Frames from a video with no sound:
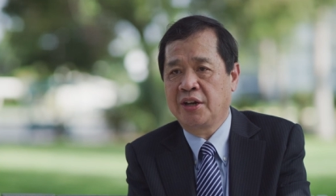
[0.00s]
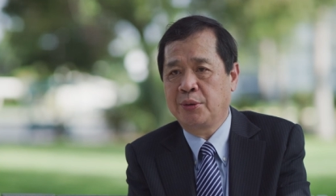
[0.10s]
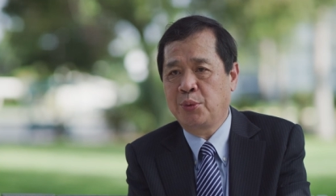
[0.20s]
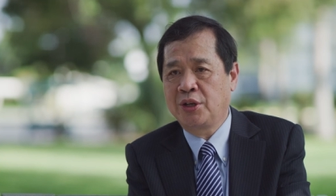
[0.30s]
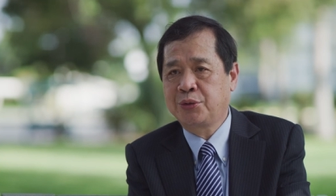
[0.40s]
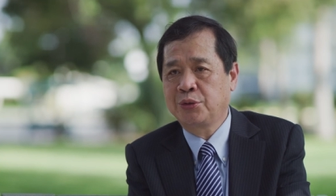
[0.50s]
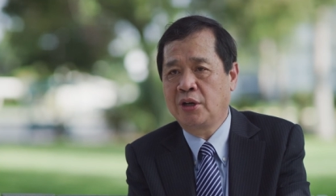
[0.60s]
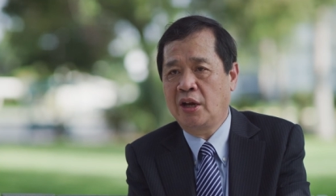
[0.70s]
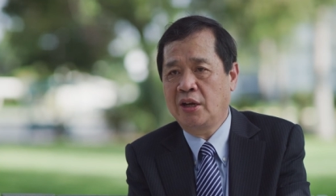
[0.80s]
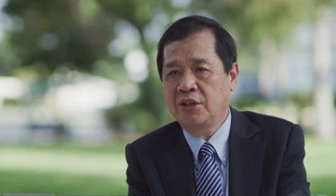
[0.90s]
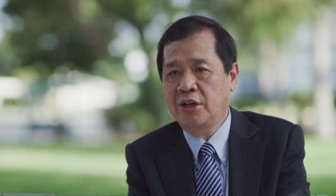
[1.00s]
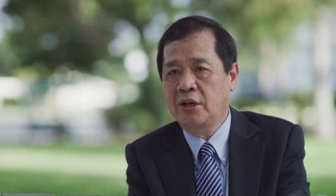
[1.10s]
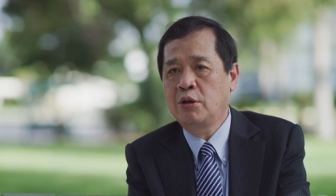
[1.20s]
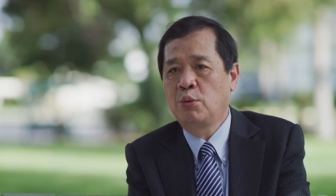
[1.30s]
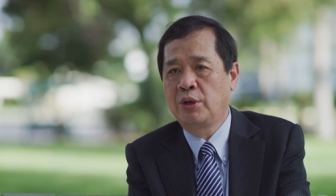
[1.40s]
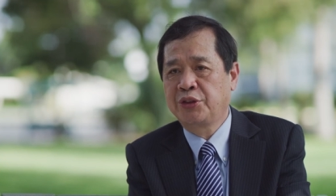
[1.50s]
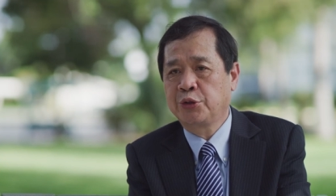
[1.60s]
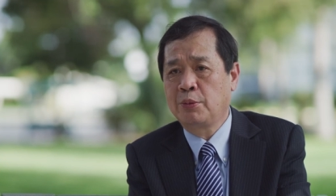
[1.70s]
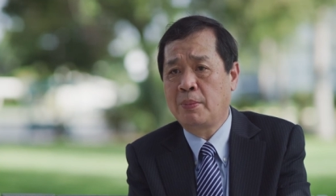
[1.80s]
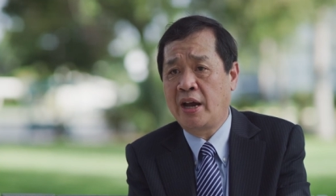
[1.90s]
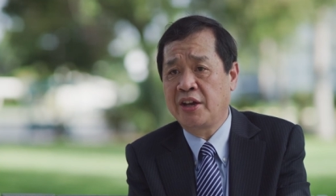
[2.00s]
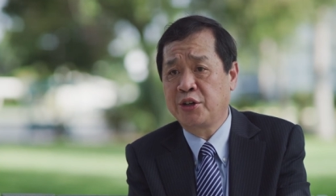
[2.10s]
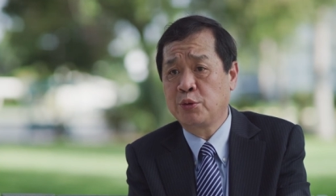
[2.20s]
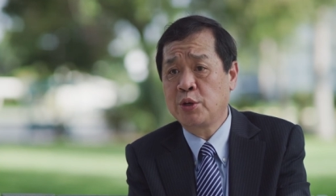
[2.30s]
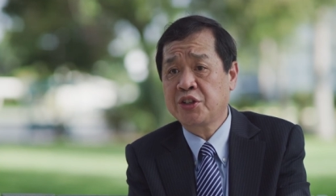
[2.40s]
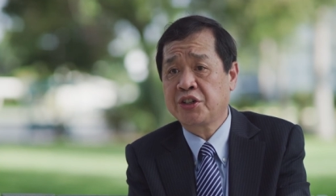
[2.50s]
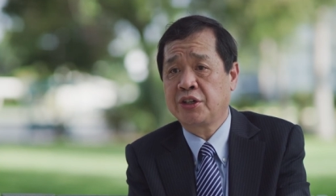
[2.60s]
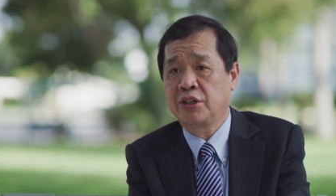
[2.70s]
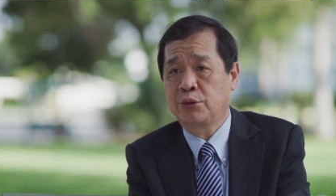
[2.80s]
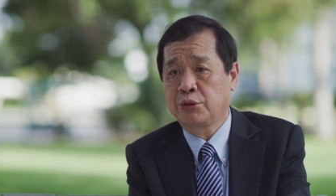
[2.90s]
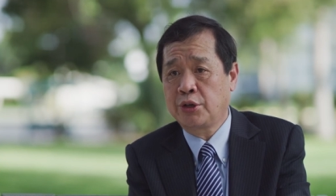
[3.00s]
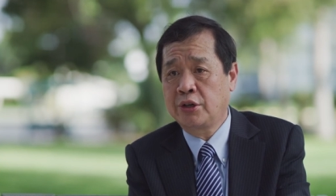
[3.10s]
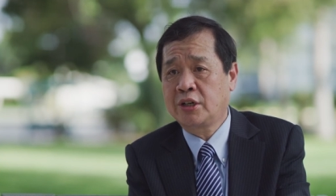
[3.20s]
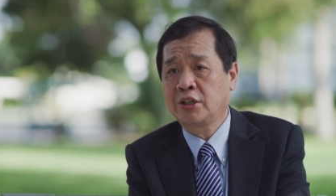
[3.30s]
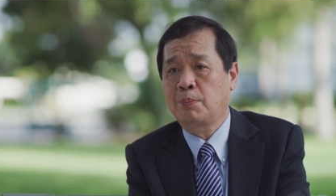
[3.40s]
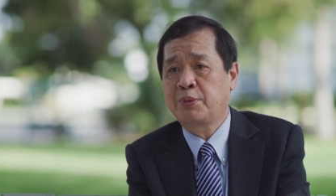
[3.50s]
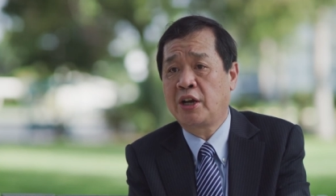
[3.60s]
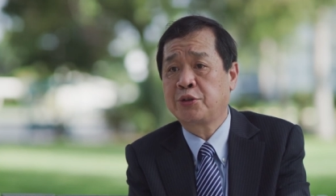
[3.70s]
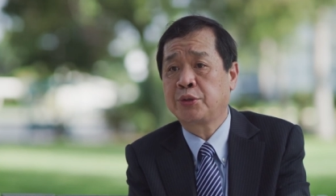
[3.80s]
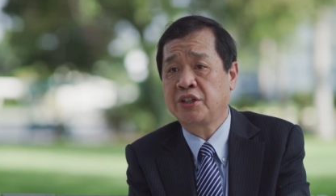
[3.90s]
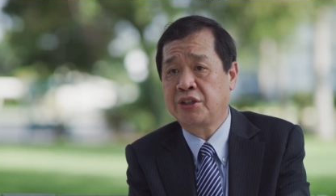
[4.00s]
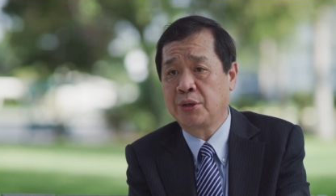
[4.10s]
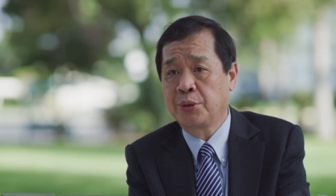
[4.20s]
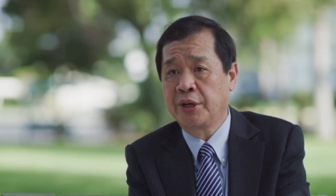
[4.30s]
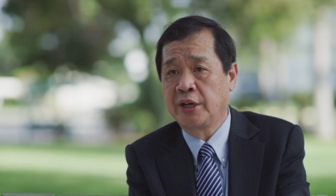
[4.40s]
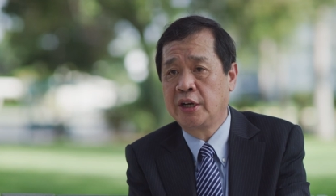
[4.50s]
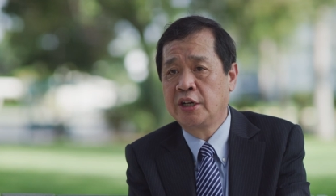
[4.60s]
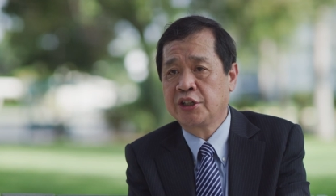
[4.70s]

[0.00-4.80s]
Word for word: He went to he went to my university to take the PhD degree.